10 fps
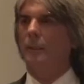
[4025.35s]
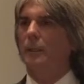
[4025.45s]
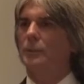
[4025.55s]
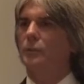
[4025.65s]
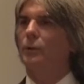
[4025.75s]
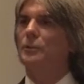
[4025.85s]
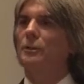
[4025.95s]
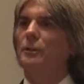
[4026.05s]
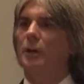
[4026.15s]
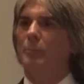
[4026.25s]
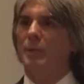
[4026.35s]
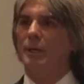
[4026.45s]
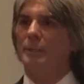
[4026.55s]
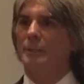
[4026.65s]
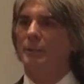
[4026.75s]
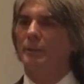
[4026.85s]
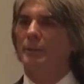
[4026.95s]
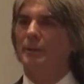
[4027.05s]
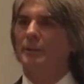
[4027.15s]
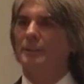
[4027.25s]
Hey, George, you can help me on this one.
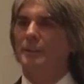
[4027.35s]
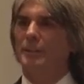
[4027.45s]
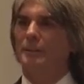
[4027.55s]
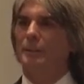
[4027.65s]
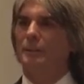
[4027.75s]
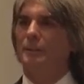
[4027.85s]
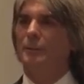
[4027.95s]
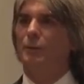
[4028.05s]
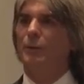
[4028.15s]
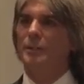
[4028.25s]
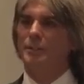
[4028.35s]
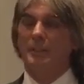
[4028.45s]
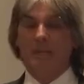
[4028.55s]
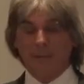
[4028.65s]
The question,